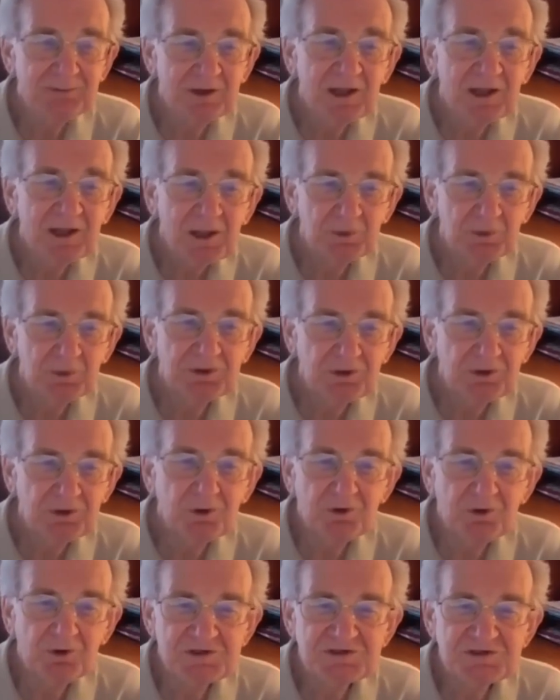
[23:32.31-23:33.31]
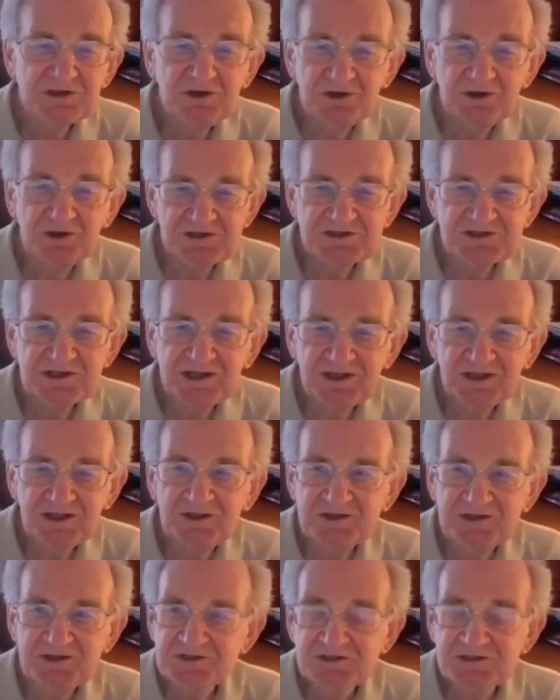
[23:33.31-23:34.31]
But the court is there to settle
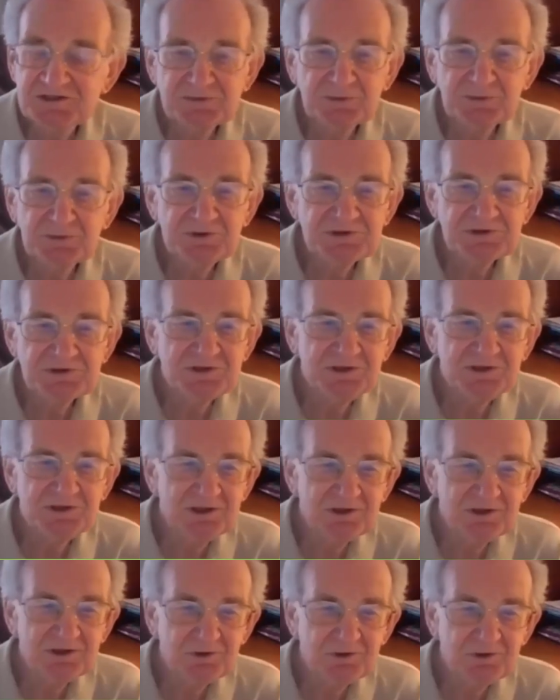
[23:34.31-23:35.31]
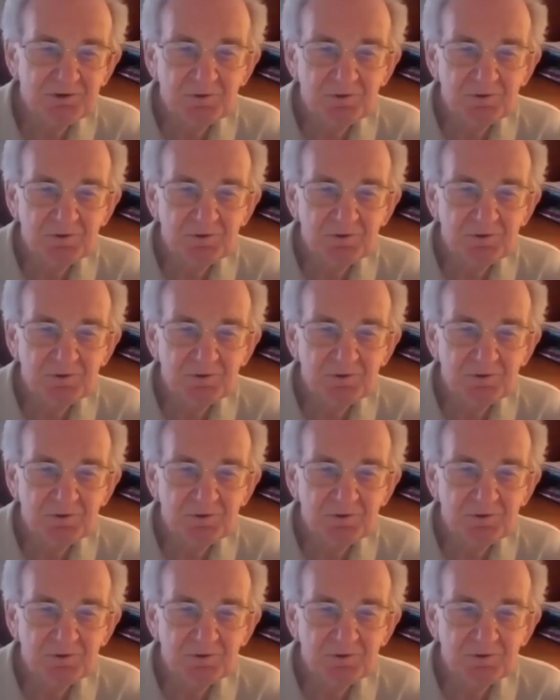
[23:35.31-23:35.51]
these disputes and to